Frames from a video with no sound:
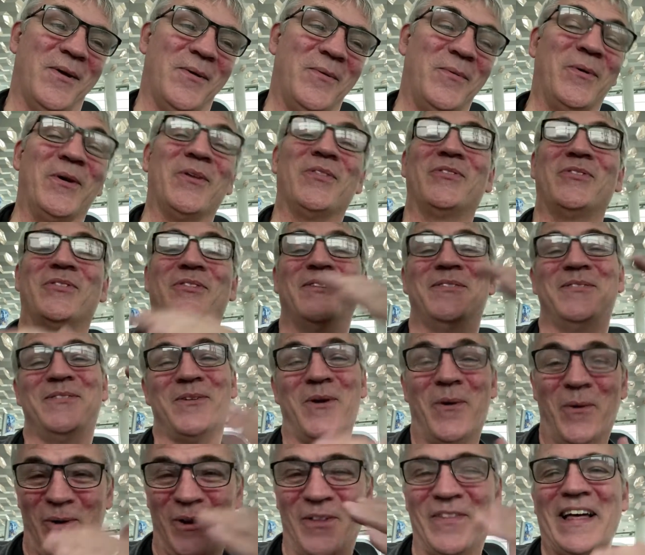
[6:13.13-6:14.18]
With
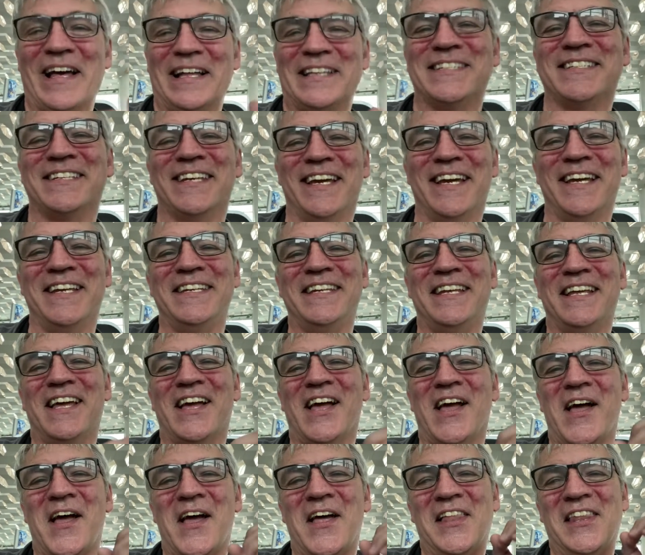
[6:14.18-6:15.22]
all of that said,
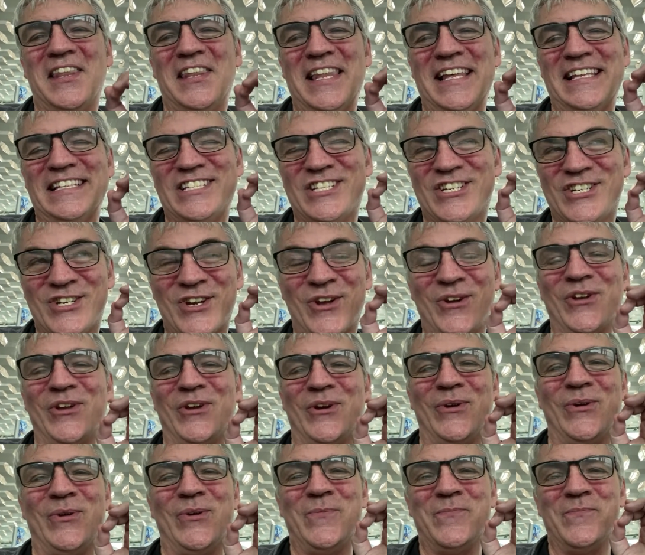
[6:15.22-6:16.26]
let's show
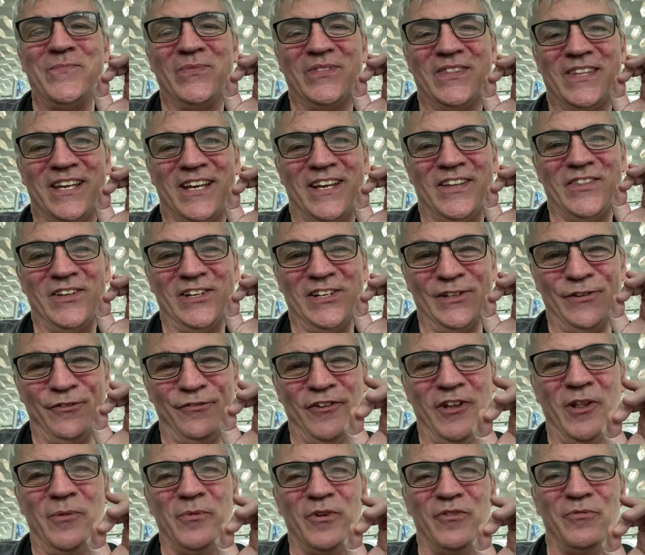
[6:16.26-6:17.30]
you the little
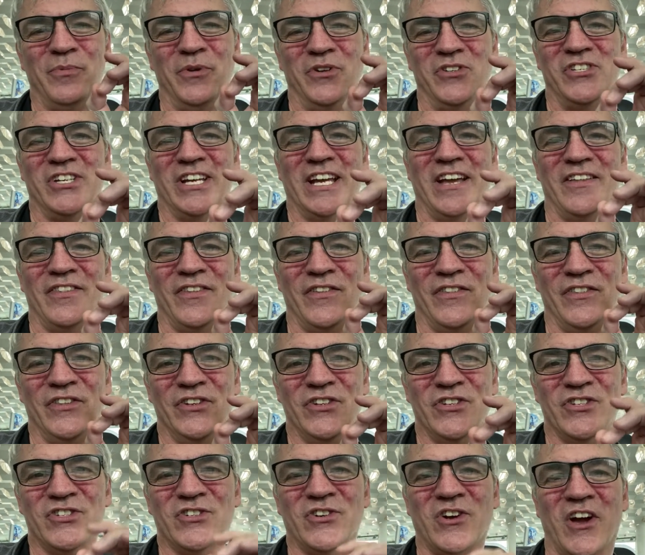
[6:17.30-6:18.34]
film we've put together that
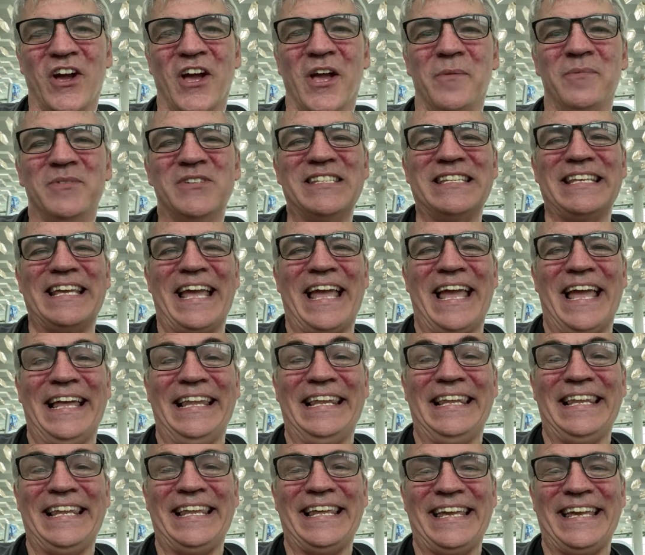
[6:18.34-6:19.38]
describes the
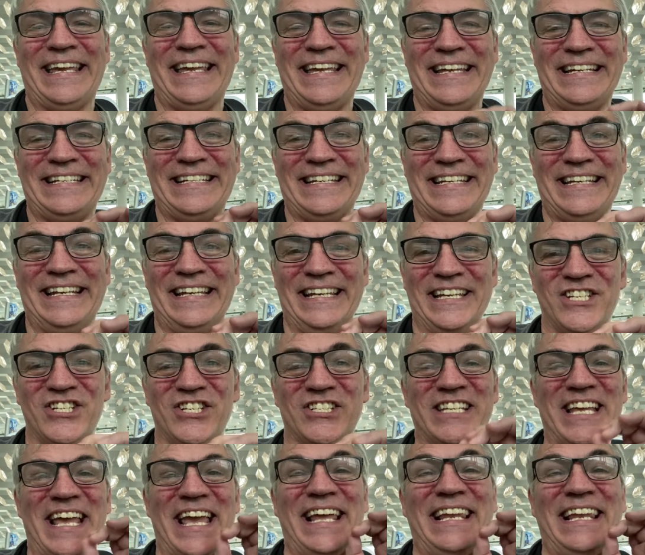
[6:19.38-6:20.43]
LEDelicious